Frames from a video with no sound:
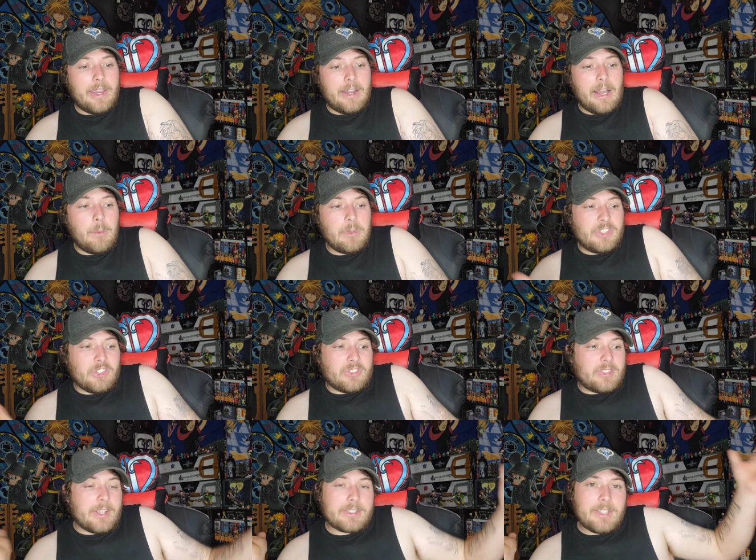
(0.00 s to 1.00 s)
And I would
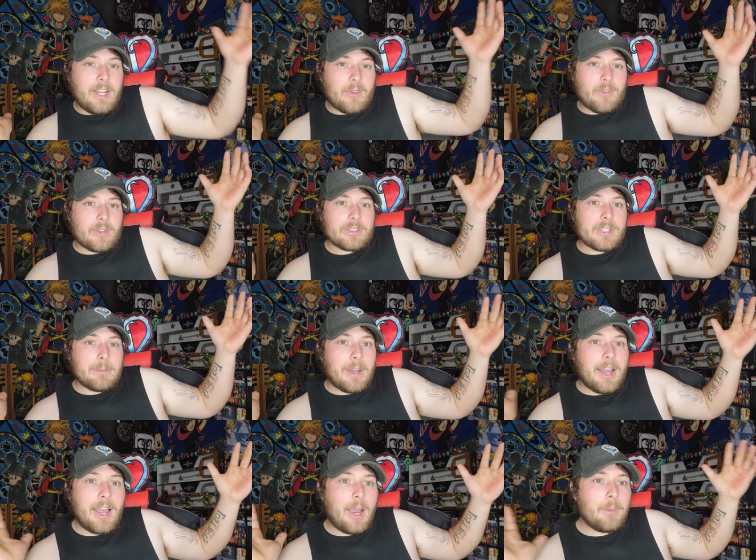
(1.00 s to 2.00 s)
just test that if I was them.
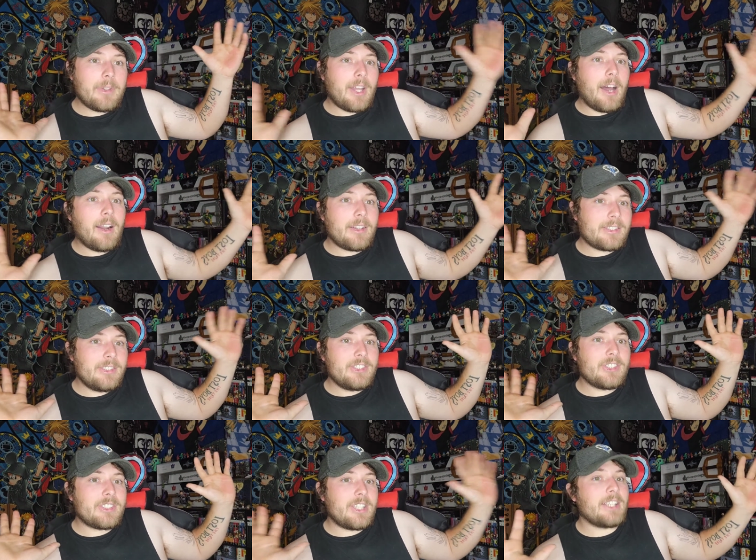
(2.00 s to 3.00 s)
I, I would honestly
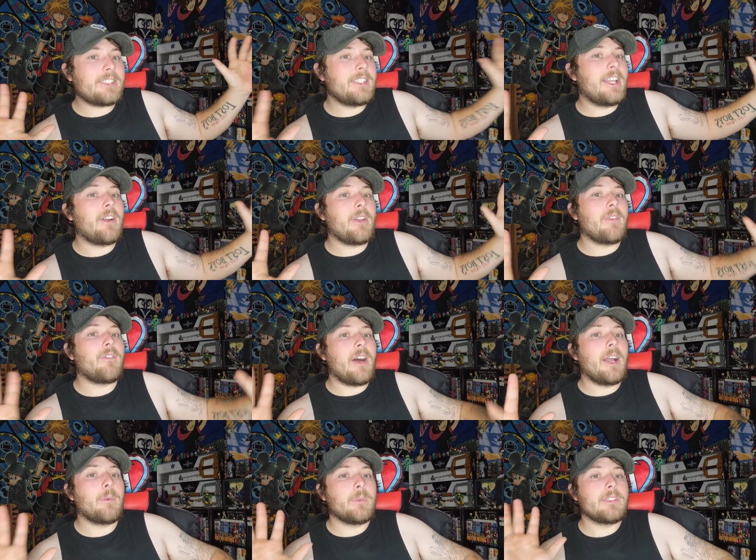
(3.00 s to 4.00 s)
just test it out if
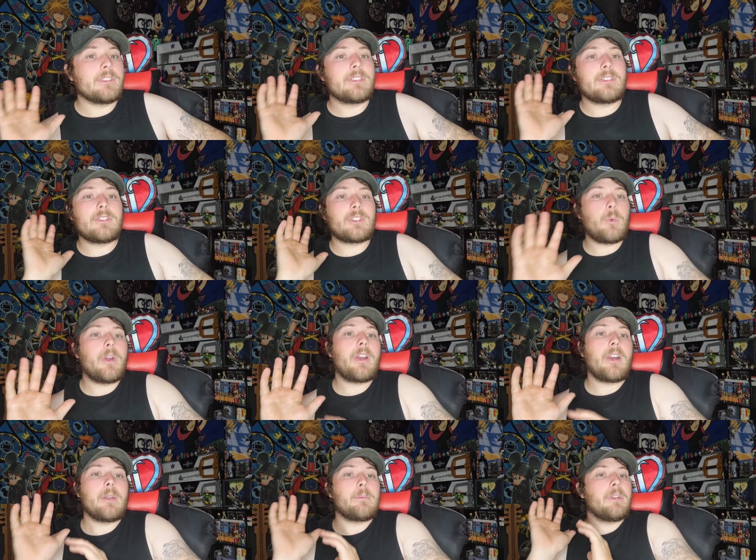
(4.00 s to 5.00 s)
I was
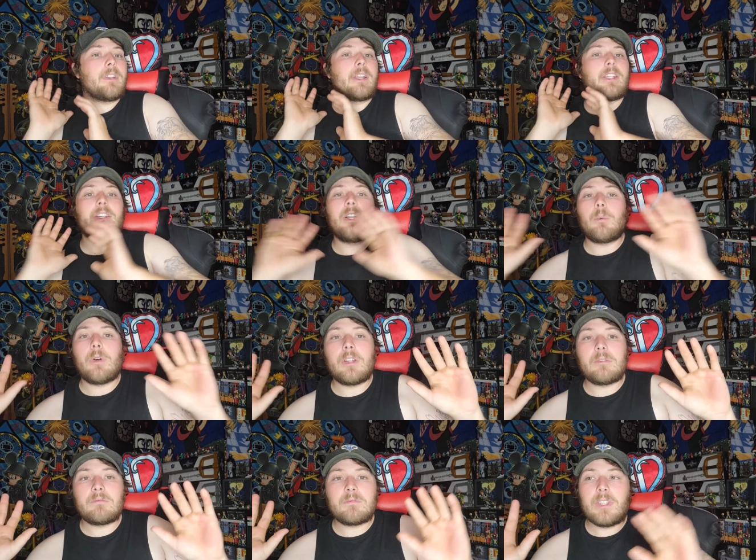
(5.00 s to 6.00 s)
Square. I'd be like, you know
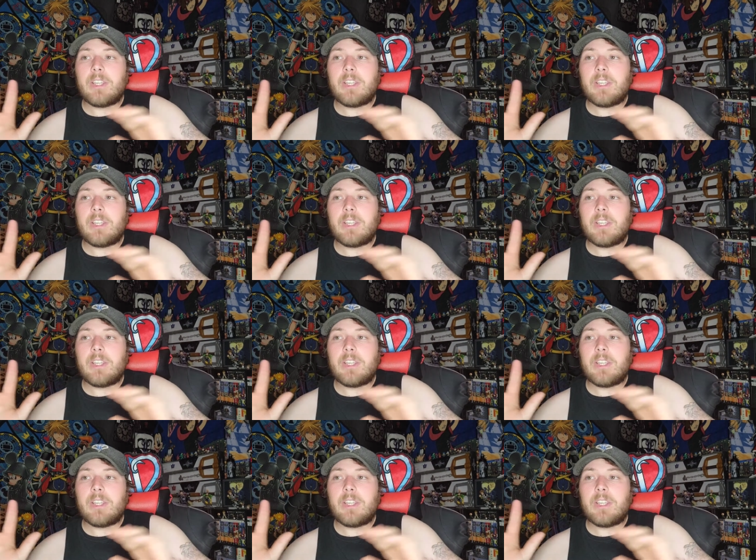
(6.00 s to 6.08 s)
what?